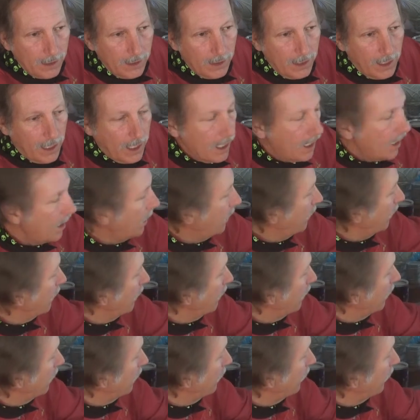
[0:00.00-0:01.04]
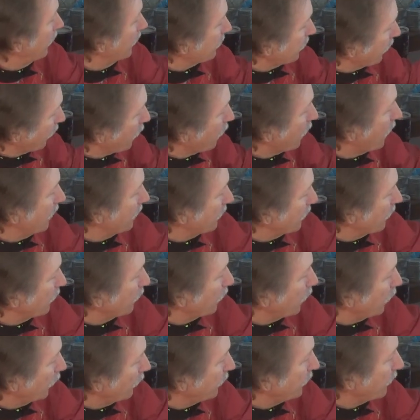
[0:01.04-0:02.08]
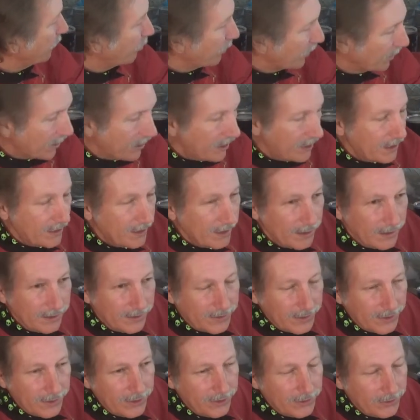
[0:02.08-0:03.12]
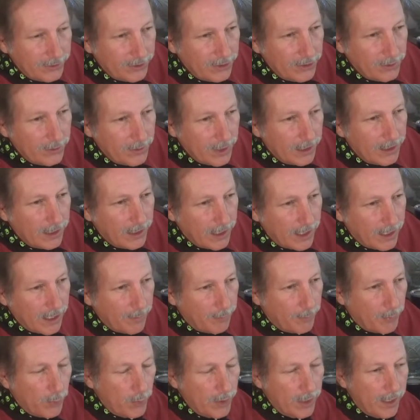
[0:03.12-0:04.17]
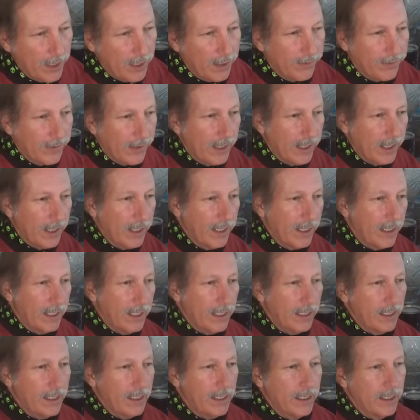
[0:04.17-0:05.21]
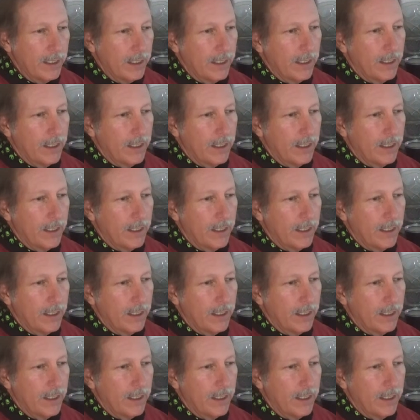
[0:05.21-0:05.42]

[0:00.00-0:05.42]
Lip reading: And this equation would deplete until you ended up with a